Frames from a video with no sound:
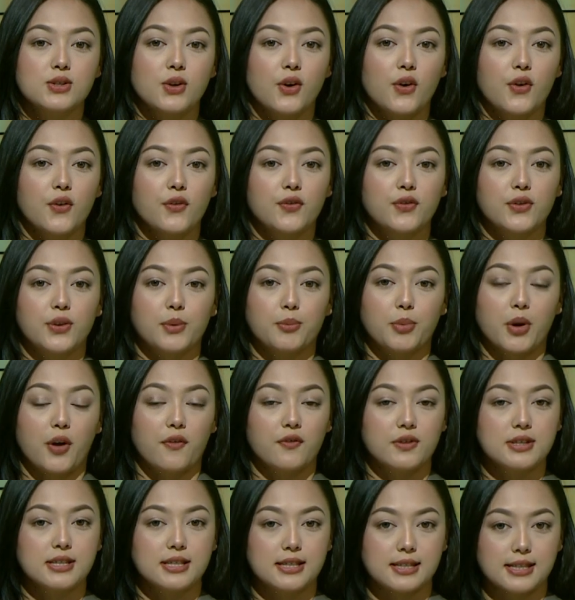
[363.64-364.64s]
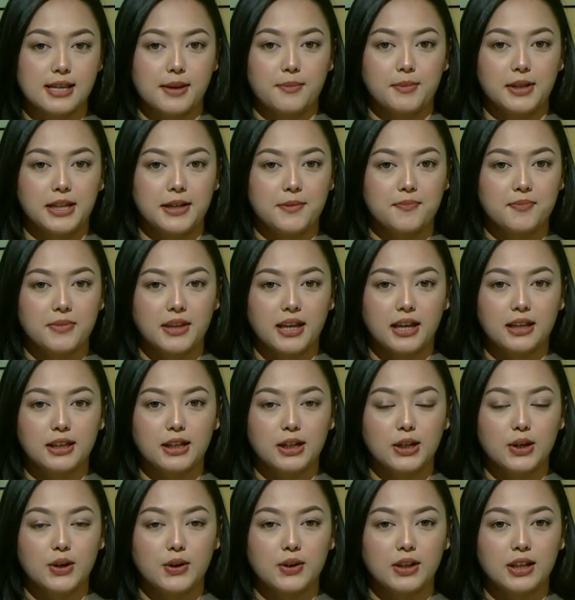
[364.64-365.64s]
of the province assembly. In the
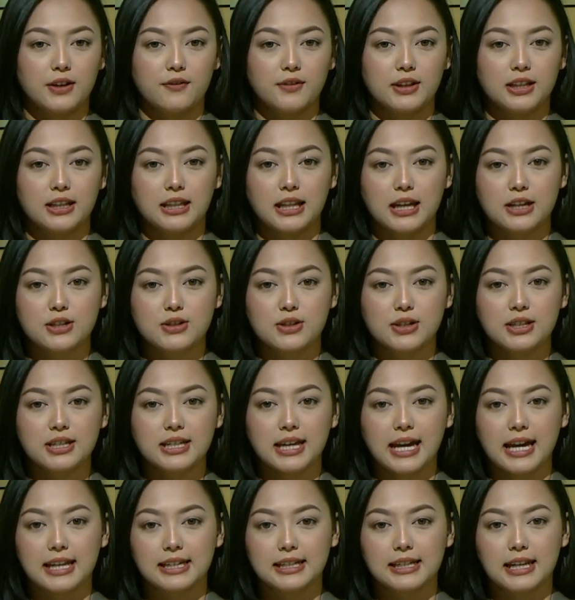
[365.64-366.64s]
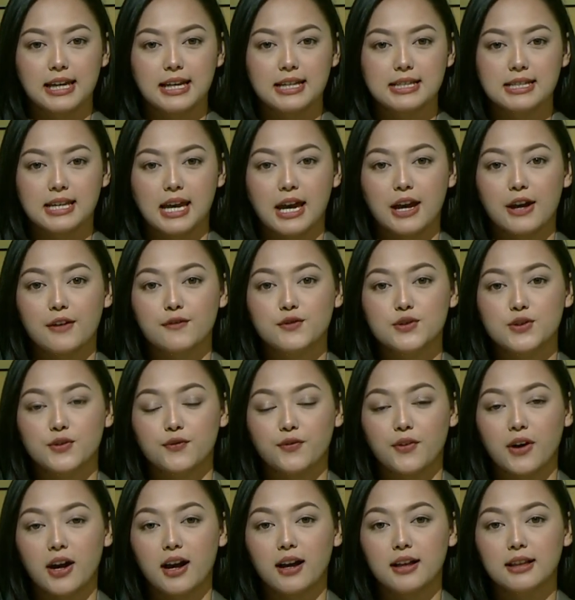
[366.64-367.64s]
local level election, candidates have to
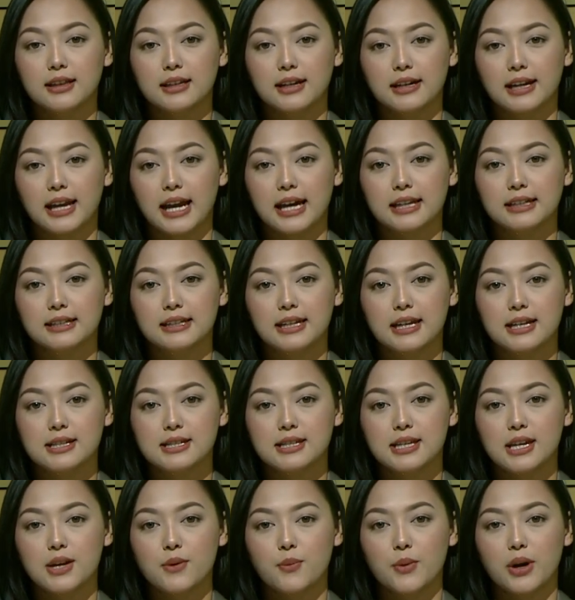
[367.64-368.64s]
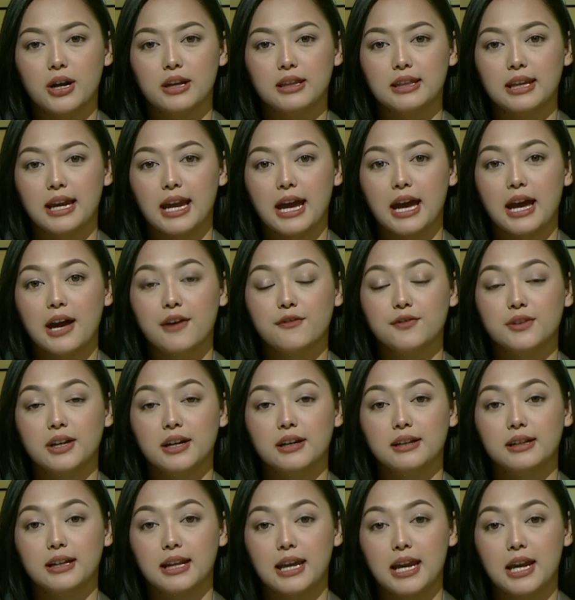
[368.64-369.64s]
file their candidacy where they have
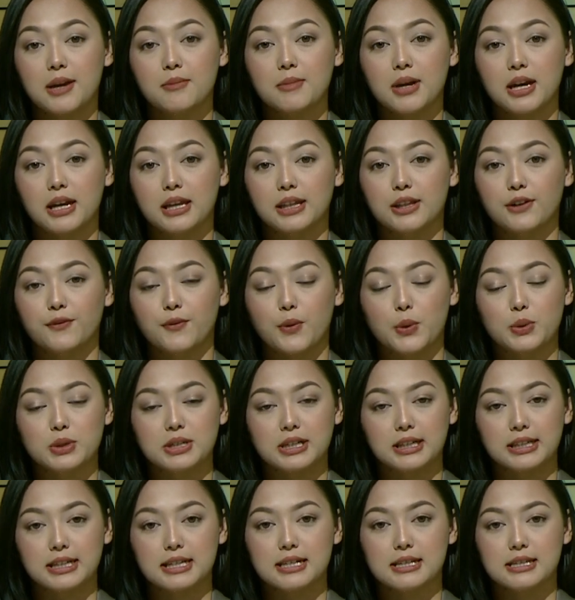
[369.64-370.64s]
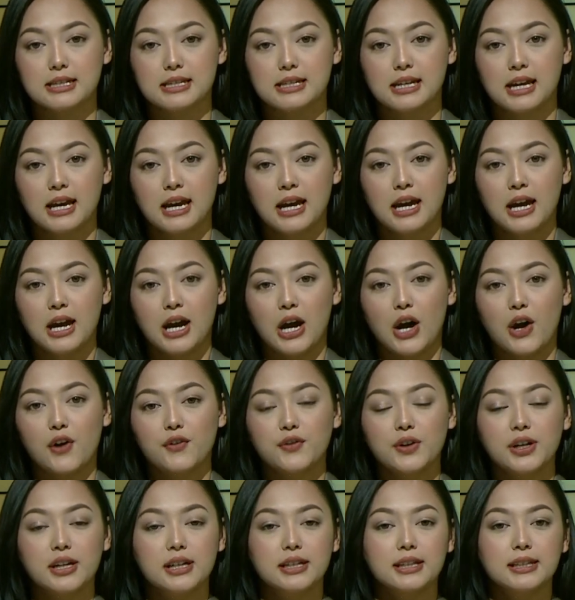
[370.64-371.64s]
their name in the voter list.
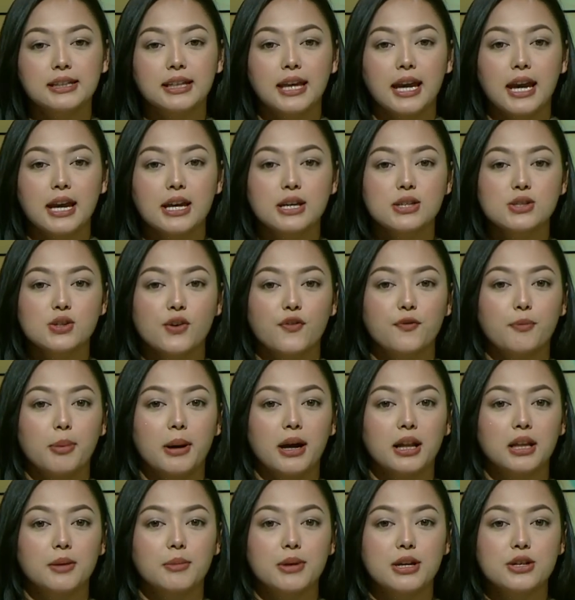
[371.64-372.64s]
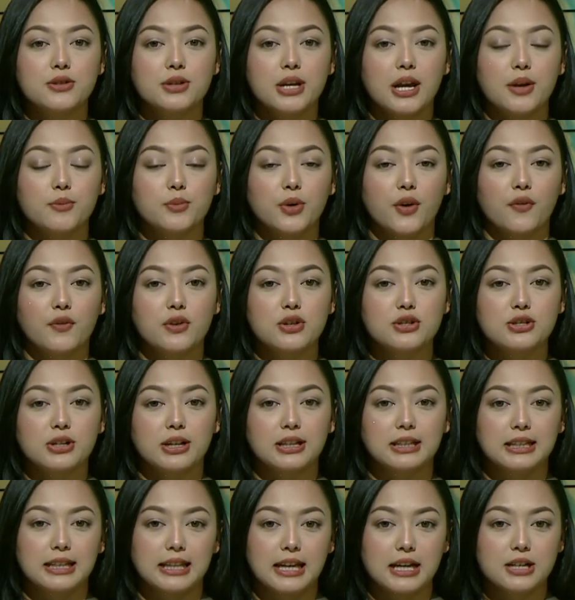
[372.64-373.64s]
However, in case of parliamentary and
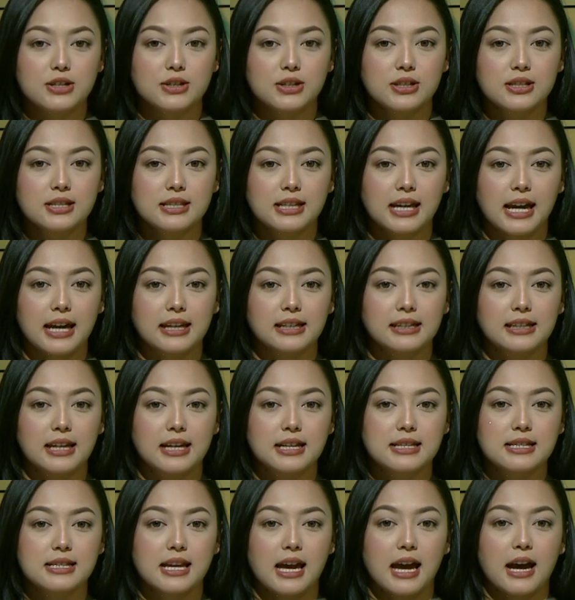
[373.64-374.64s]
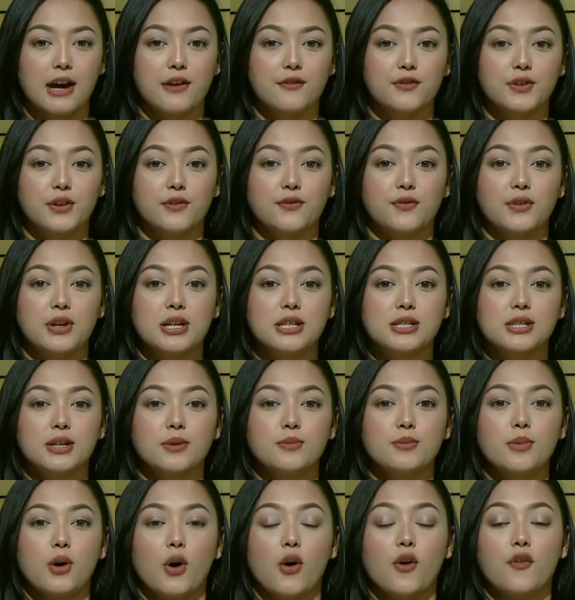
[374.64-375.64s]
provincial elections, candidates have the
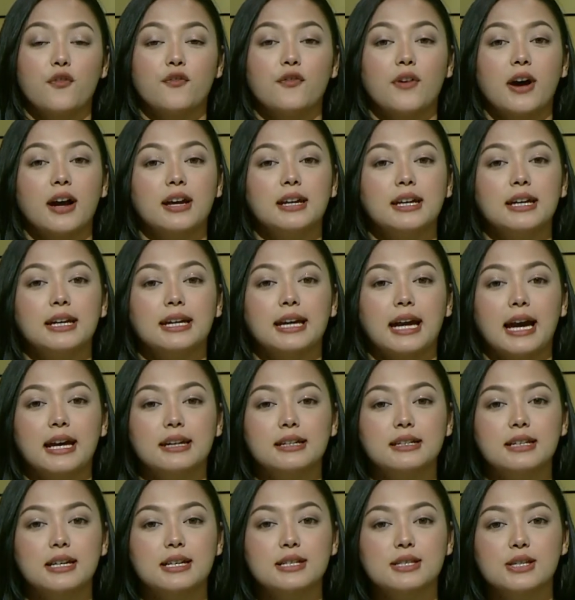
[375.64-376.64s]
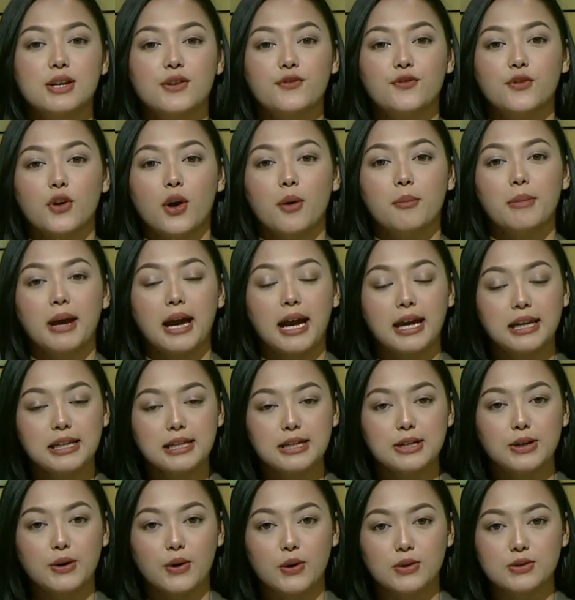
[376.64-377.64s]
freedom of filing candidacy from
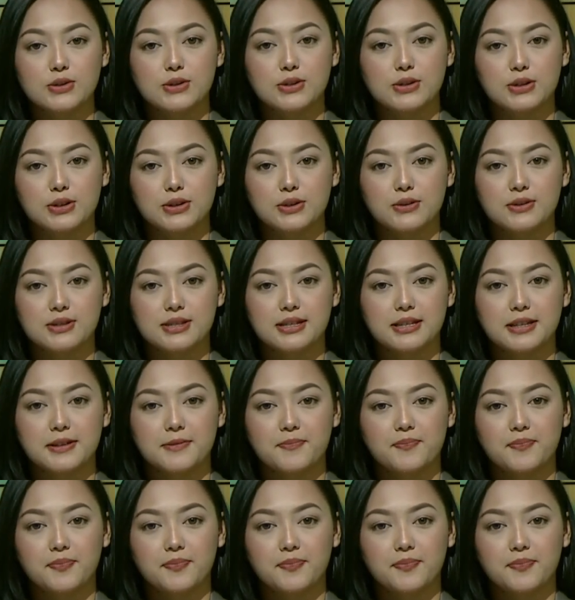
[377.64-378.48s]
any constituency.